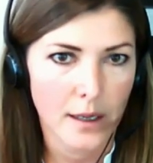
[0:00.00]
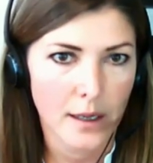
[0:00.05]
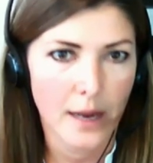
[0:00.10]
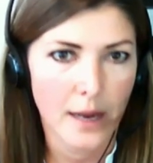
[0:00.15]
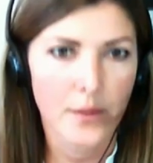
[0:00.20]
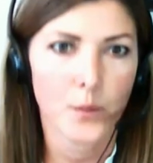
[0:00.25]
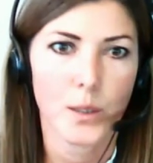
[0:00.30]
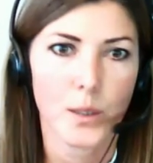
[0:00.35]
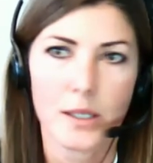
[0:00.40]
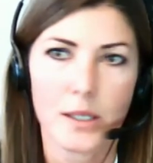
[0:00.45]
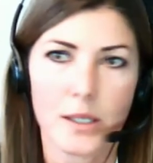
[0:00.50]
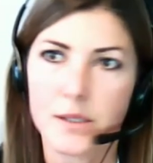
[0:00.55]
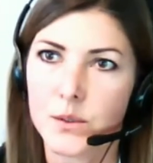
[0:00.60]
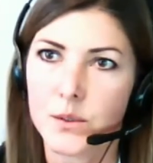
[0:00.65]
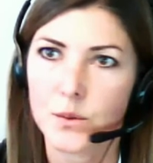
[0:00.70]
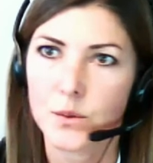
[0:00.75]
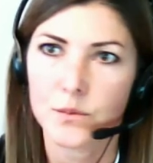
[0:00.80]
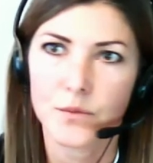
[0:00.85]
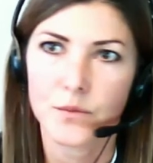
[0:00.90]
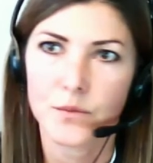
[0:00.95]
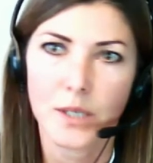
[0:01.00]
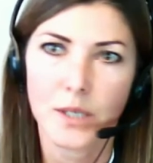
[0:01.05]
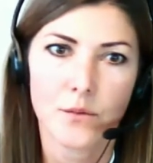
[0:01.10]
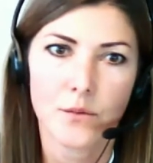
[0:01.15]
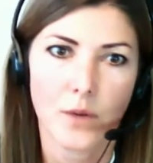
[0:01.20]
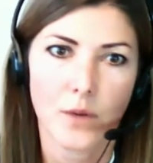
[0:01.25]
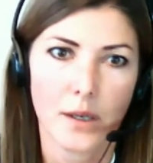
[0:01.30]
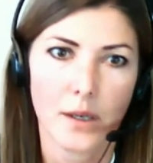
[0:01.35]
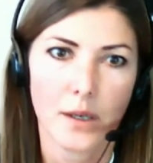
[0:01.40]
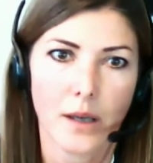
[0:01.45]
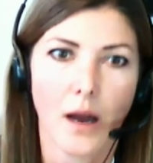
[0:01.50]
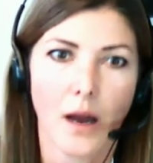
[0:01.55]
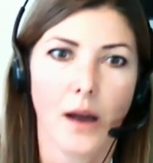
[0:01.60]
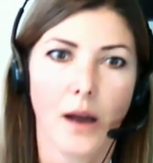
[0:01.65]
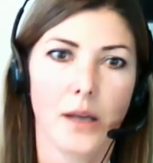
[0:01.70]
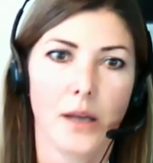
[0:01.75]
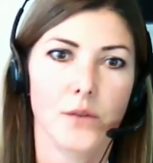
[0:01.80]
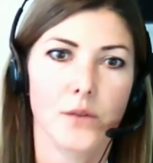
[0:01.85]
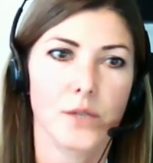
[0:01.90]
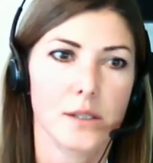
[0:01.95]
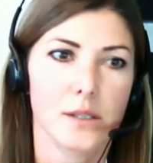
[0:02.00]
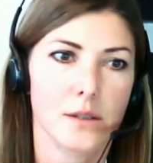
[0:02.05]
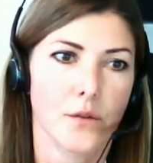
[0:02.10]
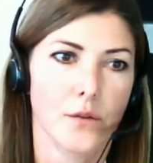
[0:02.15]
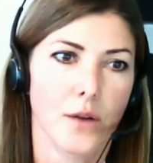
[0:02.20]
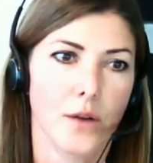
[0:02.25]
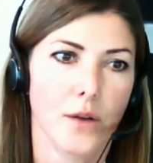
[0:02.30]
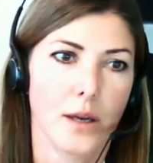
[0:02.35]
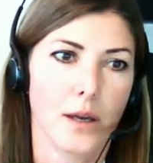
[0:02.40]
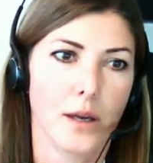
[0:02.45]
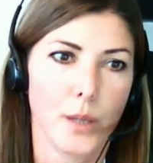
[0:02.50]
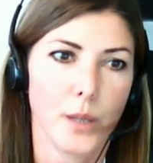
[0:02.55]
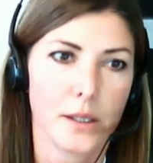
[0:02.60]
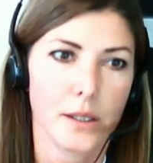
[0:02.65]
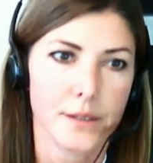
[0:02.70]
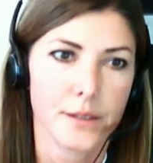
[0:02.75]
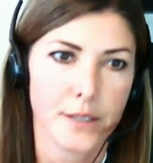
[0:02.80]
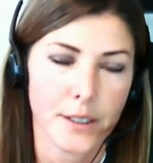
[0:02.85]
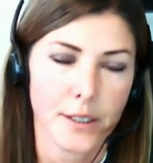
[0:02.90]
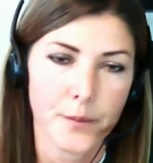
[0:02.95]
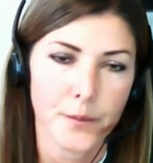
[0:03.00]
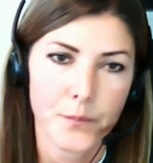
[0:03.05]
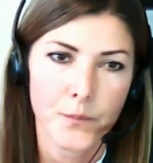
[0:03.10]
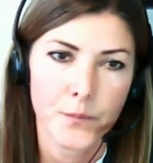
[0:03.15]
Otherwise, you really run a high risk of liability.